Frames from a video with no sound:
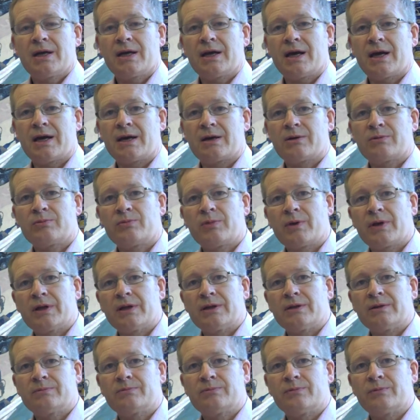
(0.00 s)
uh,
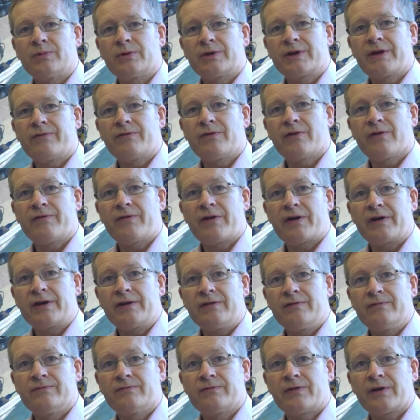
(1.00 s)
will, will give you a very,
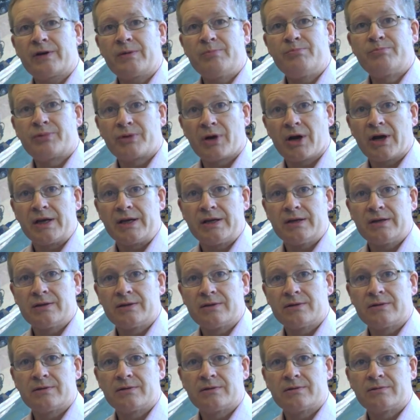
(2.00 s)
very bright
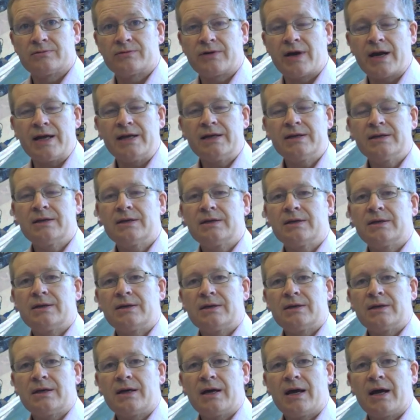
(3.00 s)
red.
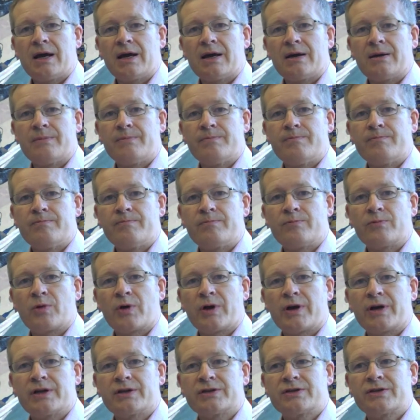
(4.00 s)
Um,
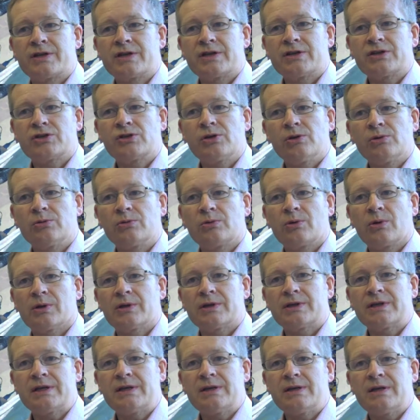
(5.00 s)
whereas the student
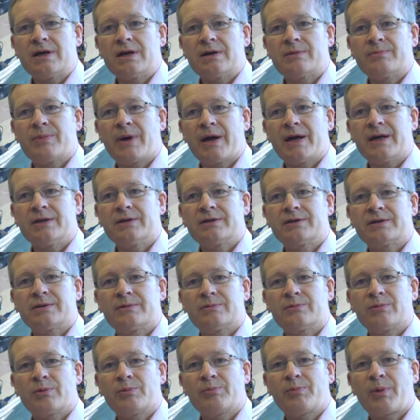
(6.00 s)
quality uh, paint
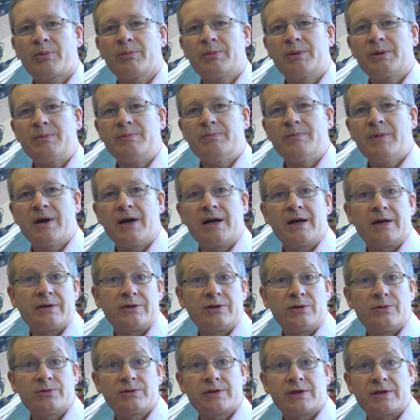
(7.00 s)
would probably uh,
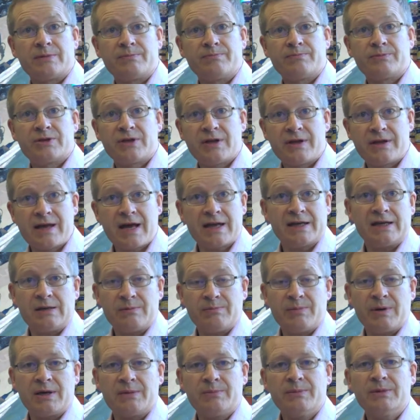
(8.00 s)
use a
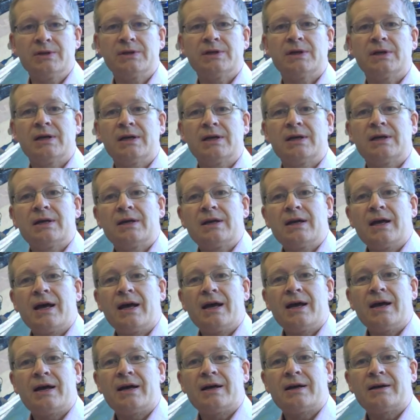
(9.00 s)
synthetic pigment
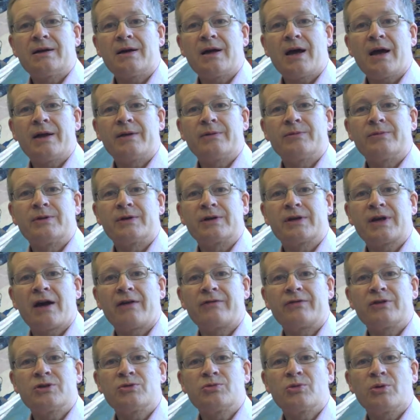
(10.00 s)
and the
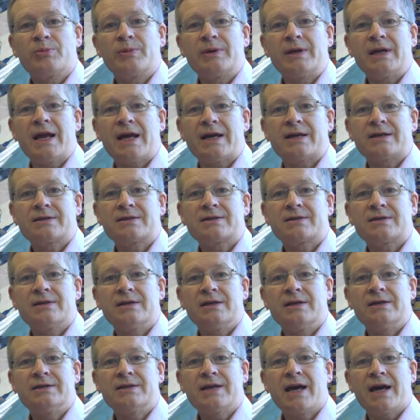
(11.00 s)
coverage will be less
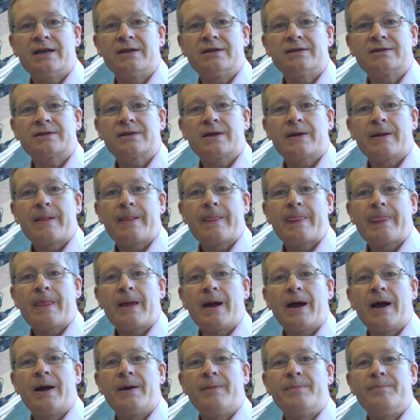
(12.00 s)
intense.
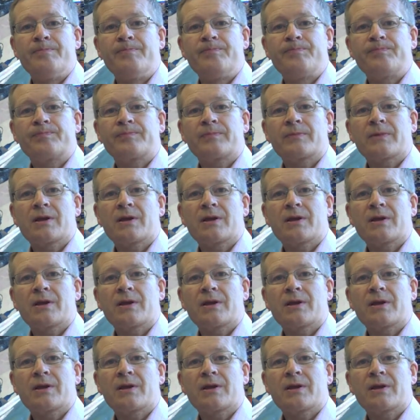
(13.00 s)
Um,